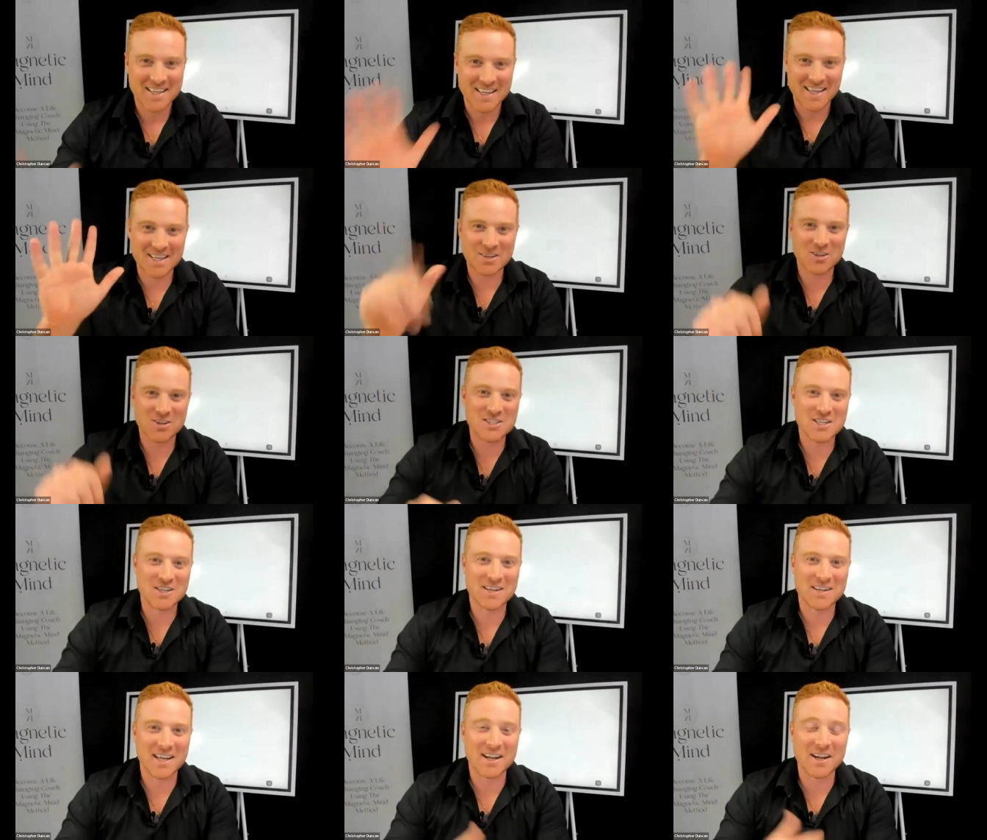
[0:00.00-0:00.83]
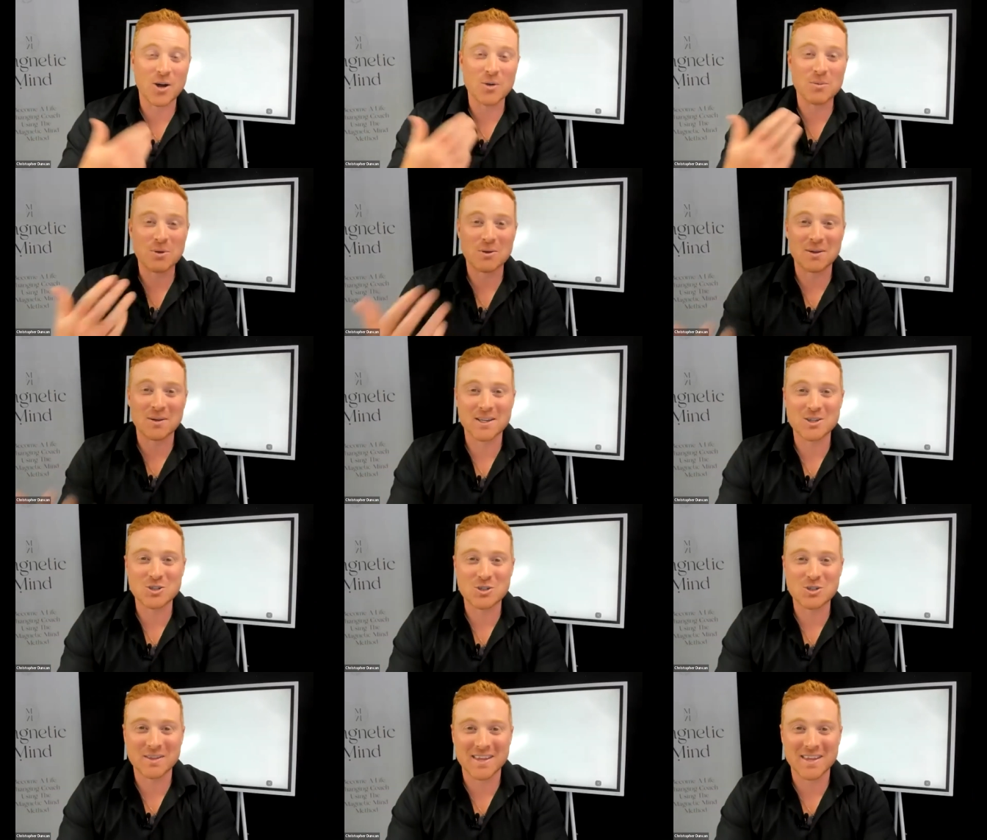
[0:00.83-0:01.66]
Hey, Chris here again. I hope you really
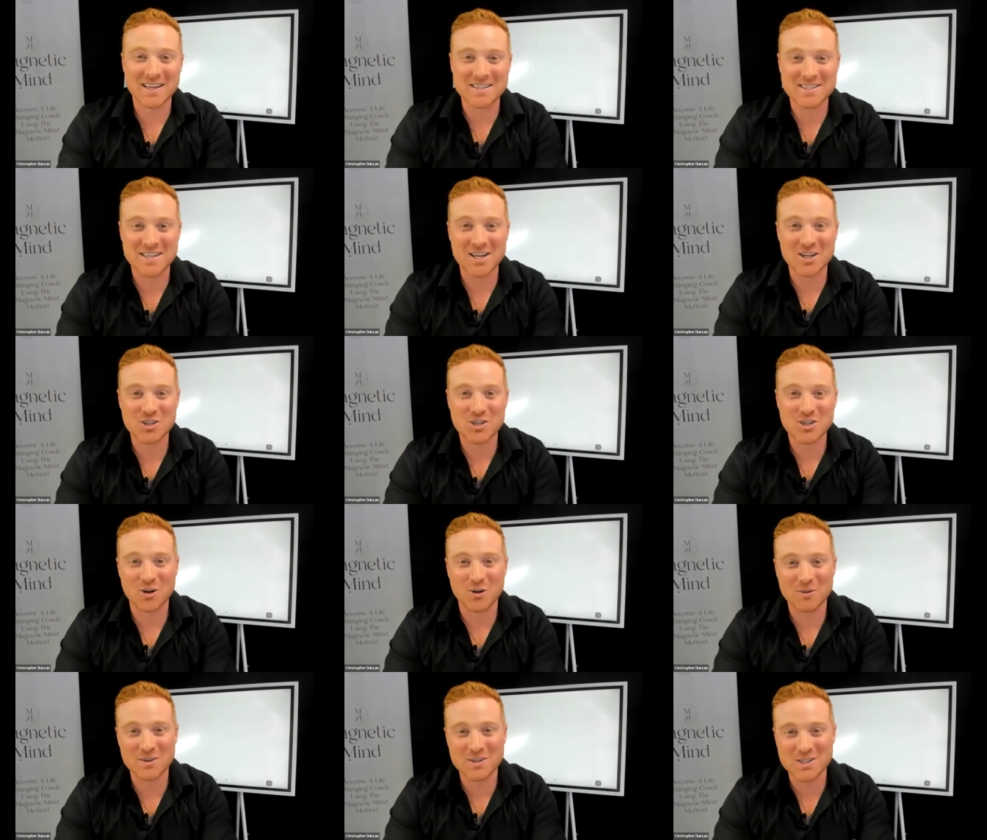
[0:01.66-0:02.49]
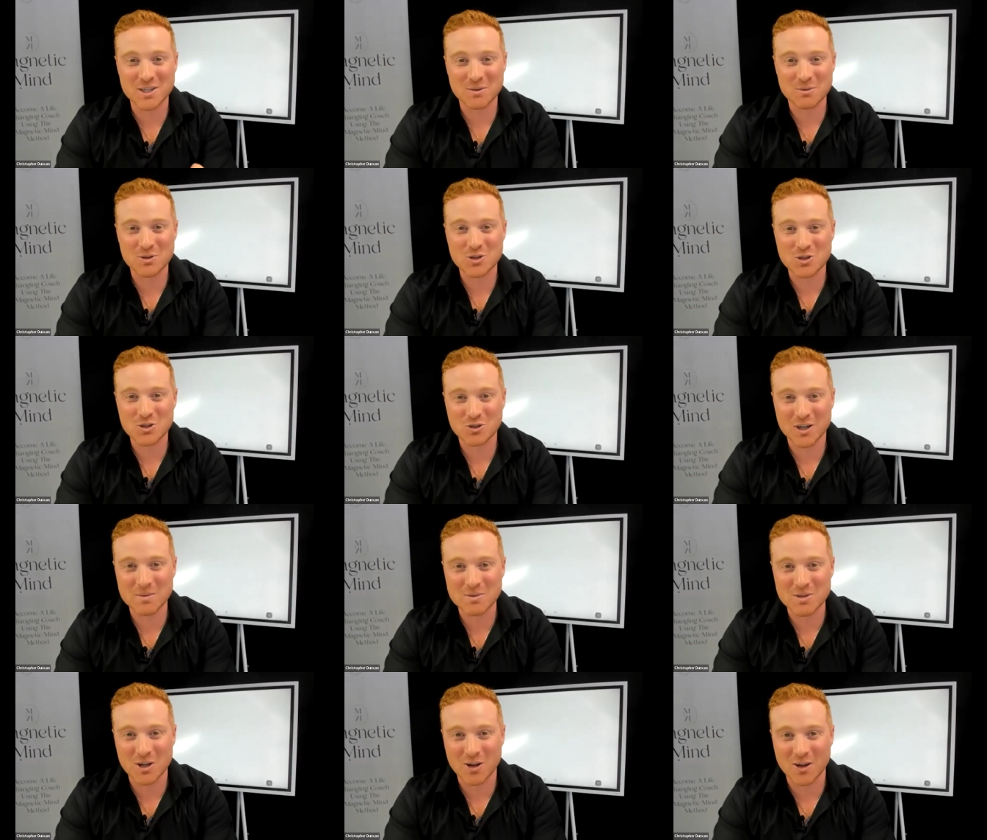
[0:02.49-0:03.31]
enjoyed that session. Obviously, it was
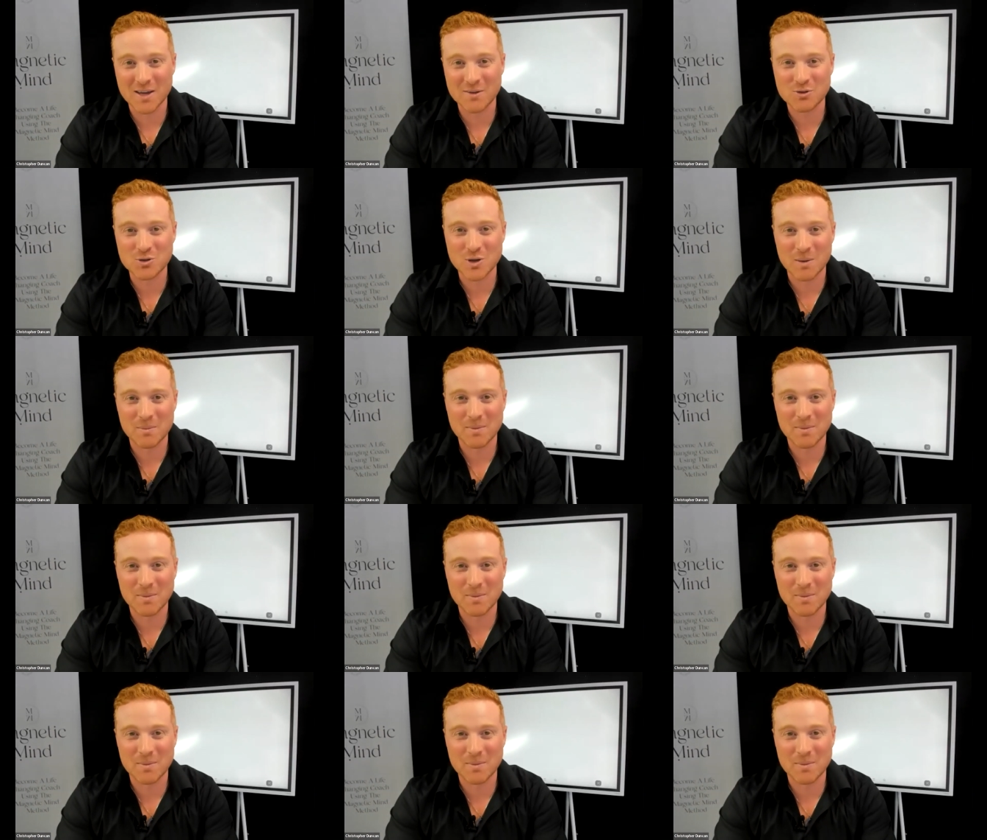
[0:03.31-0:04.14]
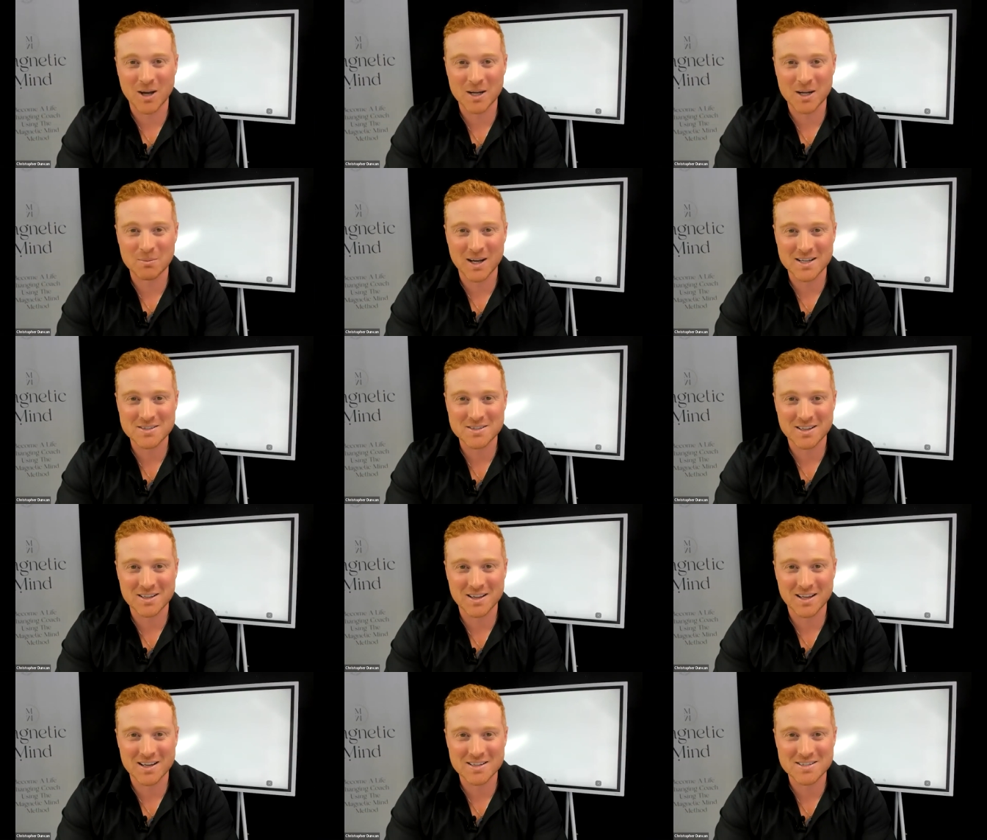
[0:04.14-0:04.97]
streamed live to our Magnetic Mind
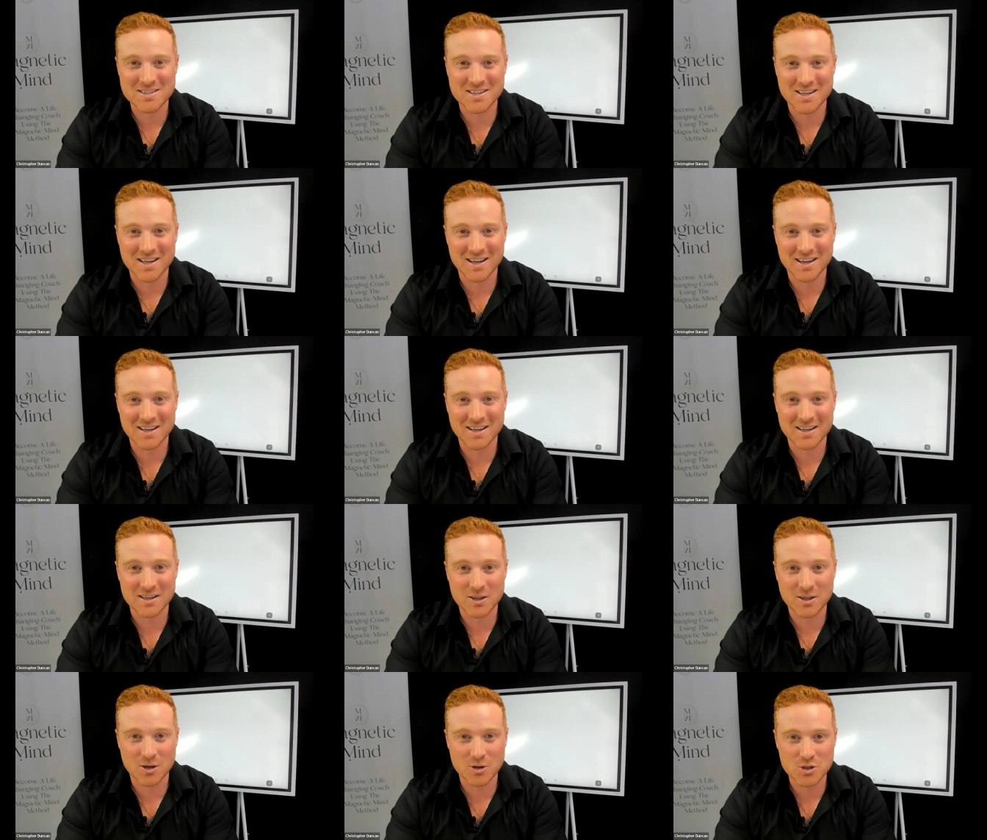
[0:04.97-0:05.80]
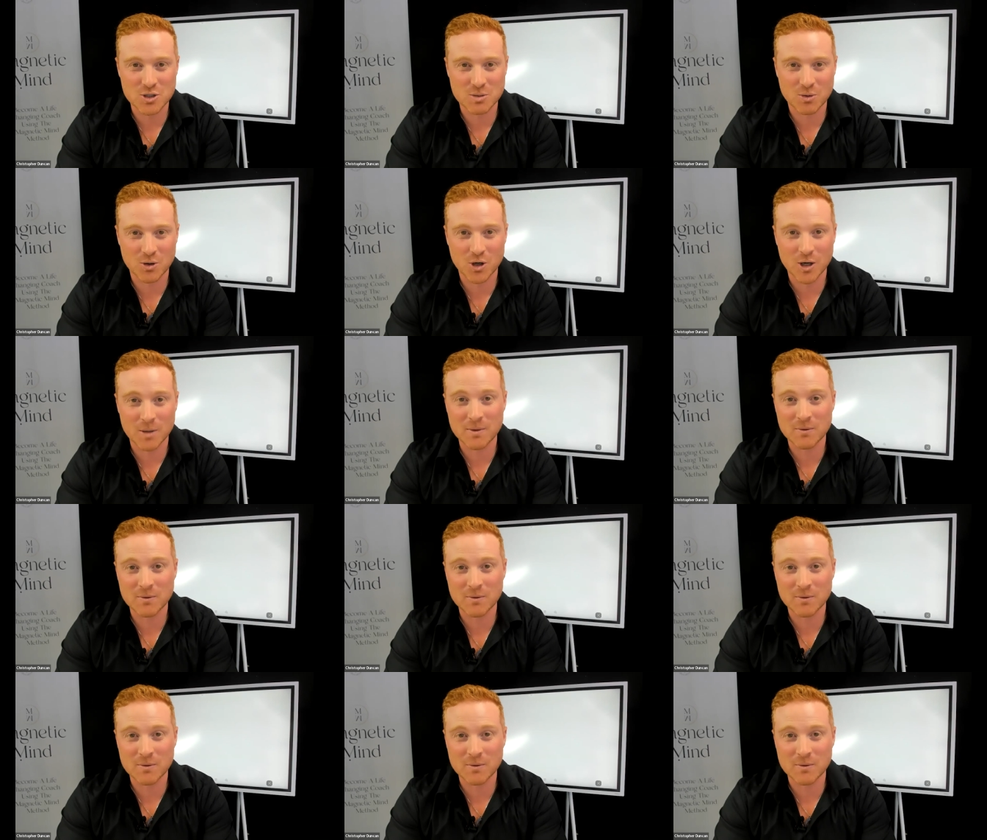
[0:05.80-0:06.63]
Masterclass coaching program. If
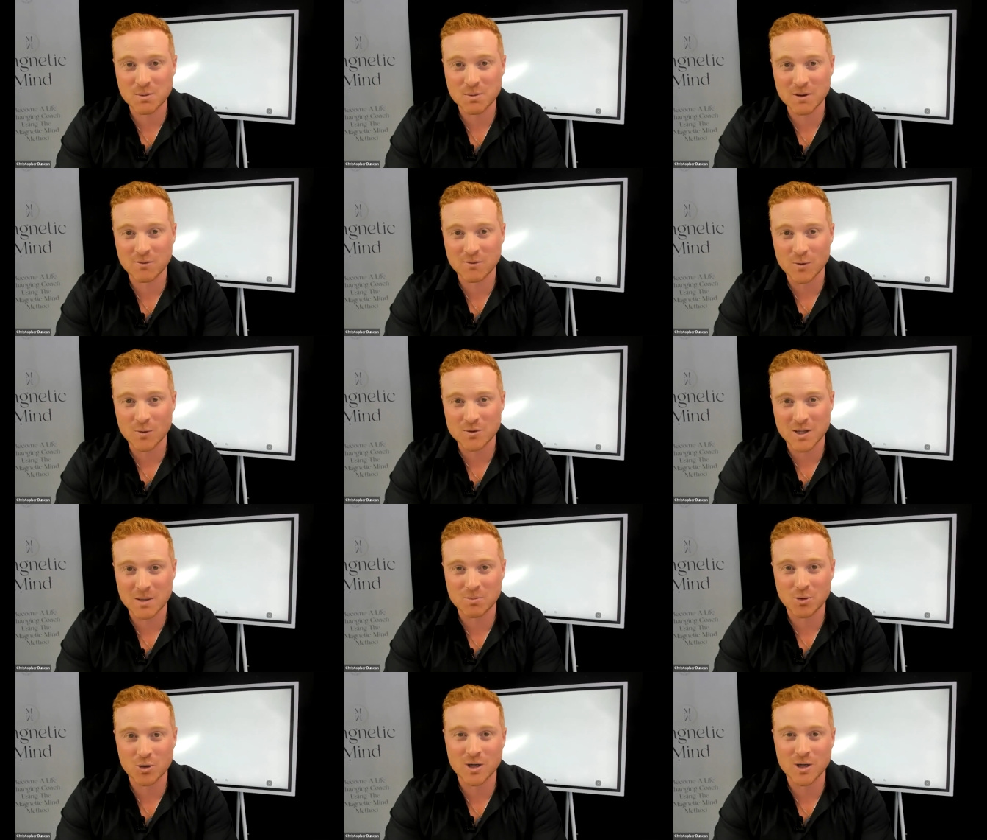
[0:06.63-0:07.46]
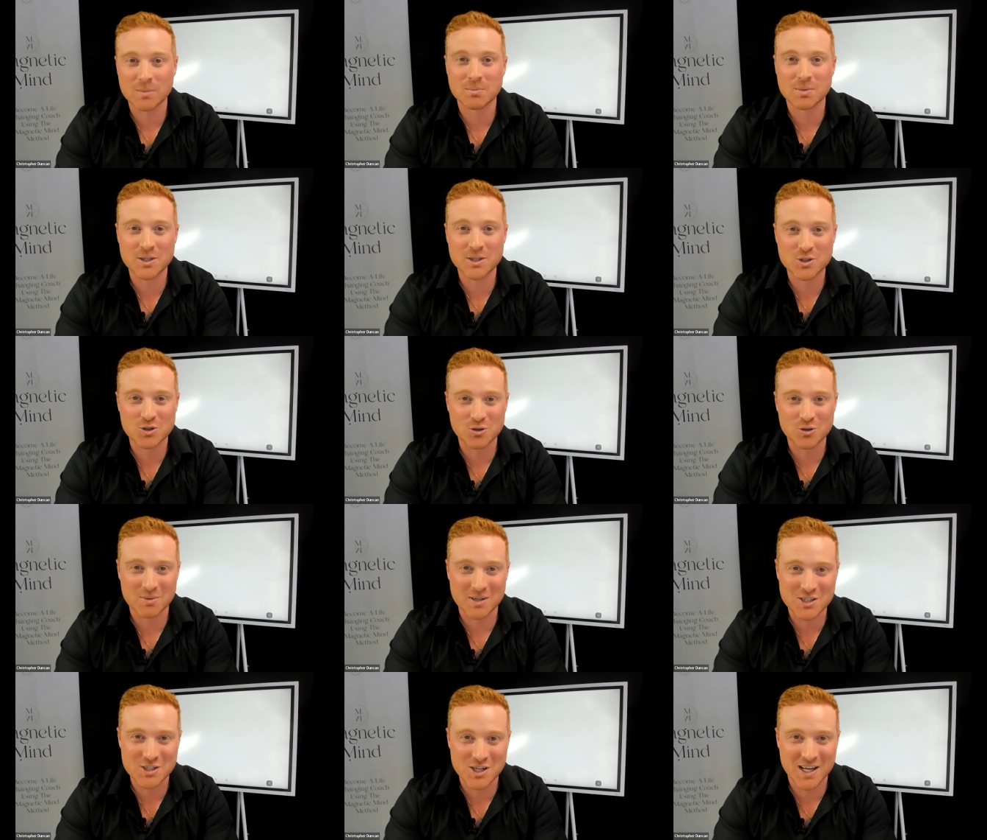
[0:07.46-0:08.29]
you'd like to be involved in that program, please do
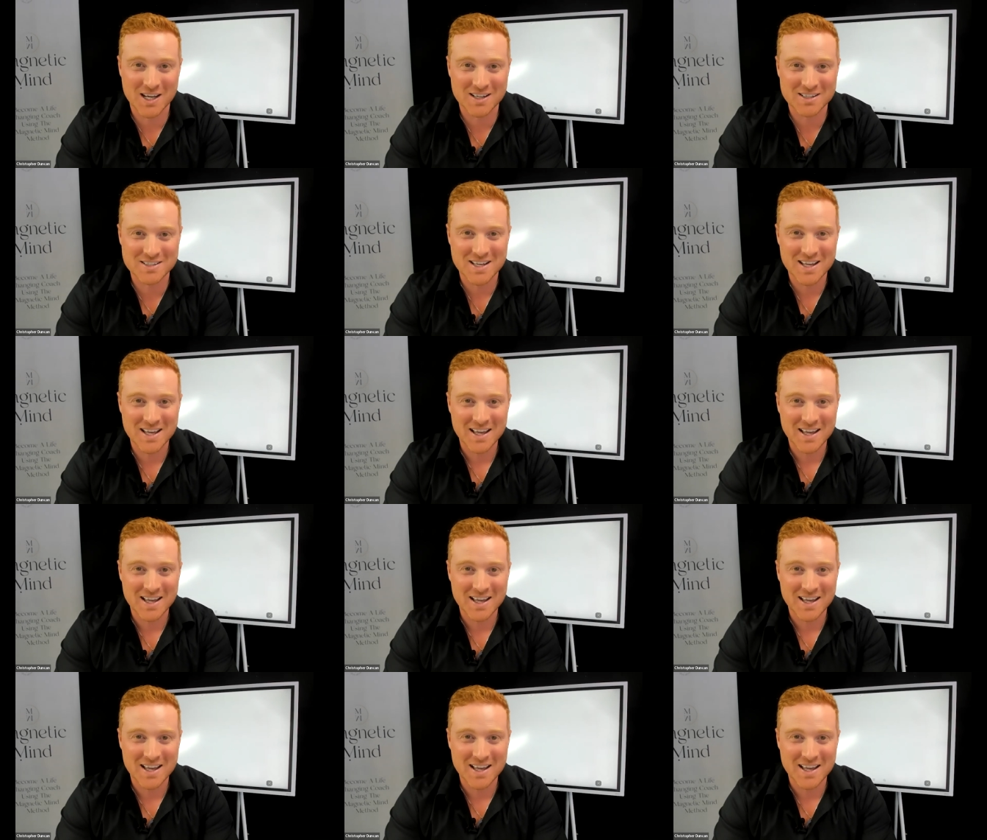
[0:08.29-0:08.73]
reach out.